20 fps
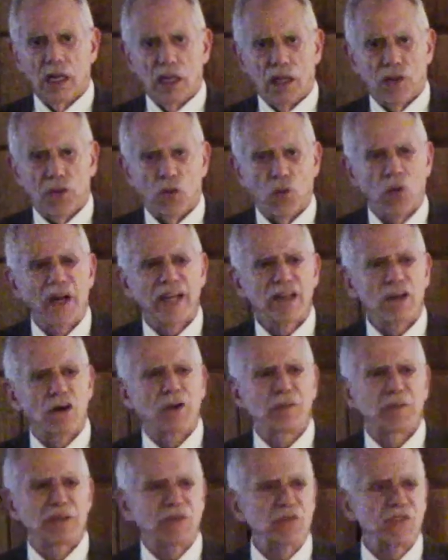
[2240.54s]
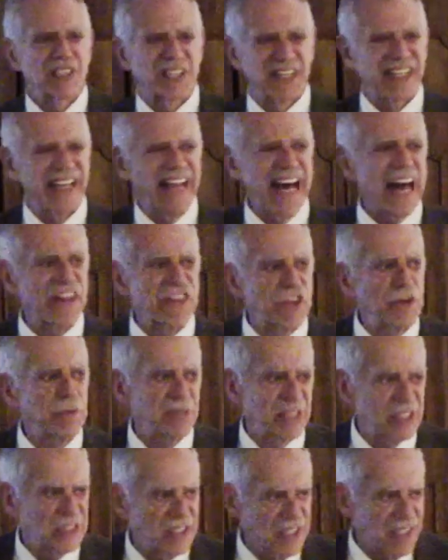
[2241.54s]
The White Army was
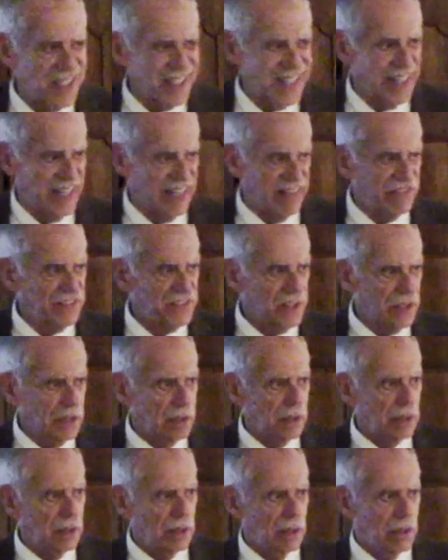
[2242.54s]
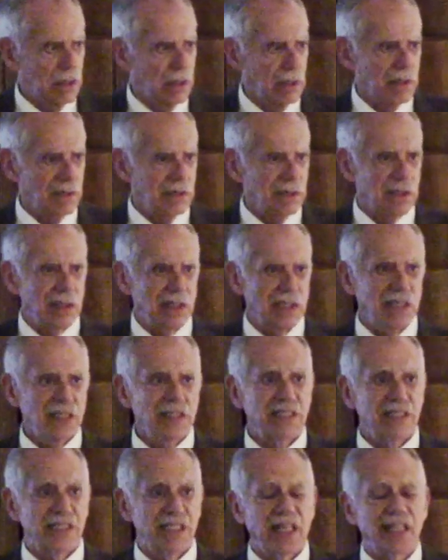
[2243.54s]
anathema to the left. He
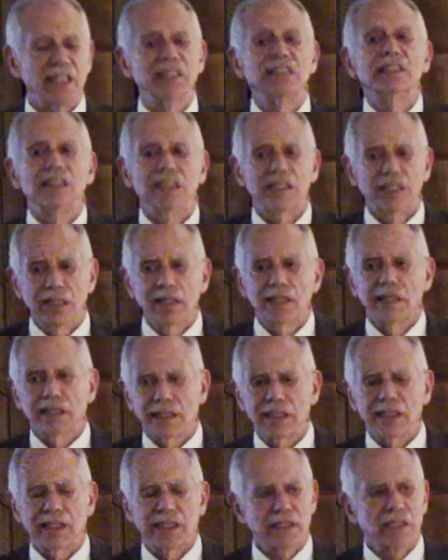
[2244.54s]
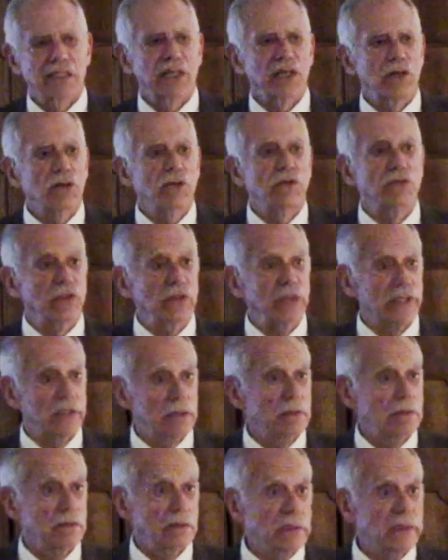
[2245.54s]
said, let's get over it.
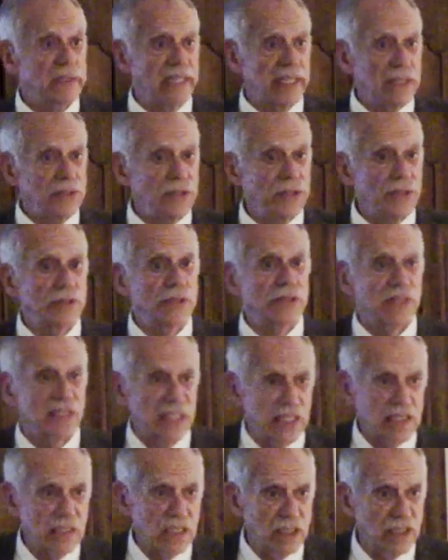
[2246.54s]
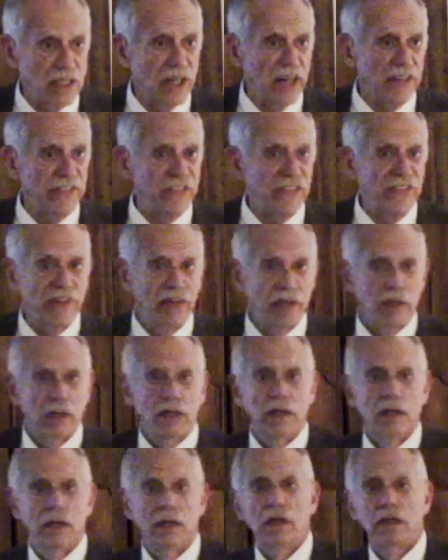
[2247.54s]
10 years, that's enough.
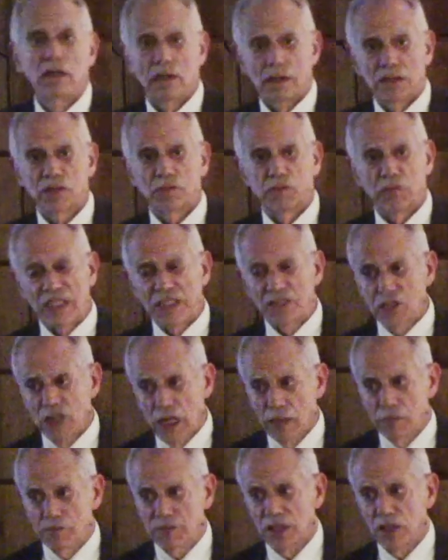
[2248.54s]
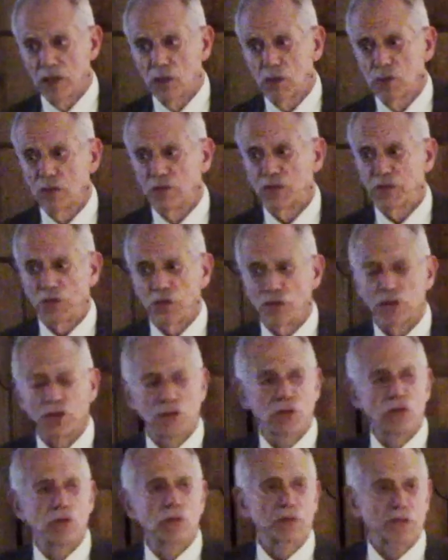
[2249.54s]
It's my job to go review the
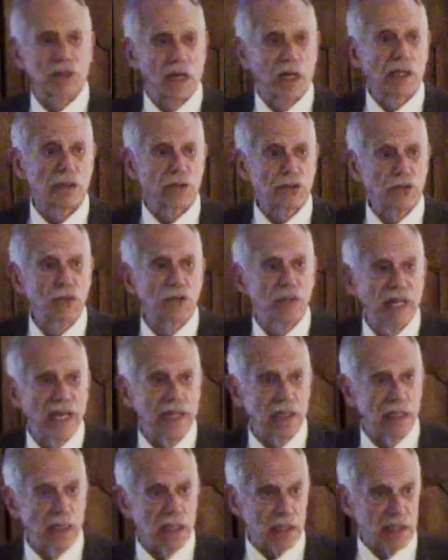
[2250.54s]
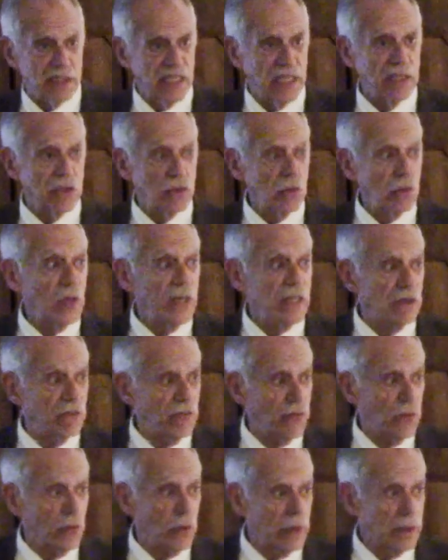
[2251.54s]
troops. I'll do that and I'll take the weight
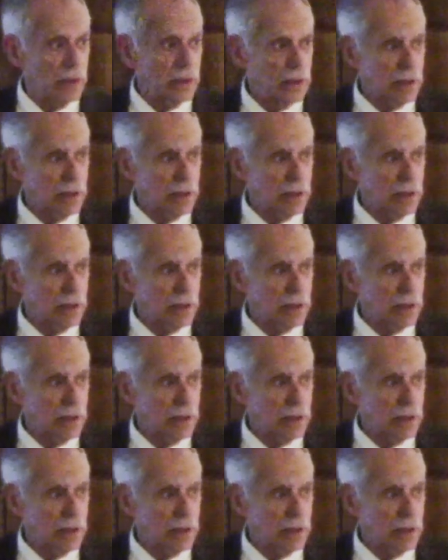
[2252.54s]
for it.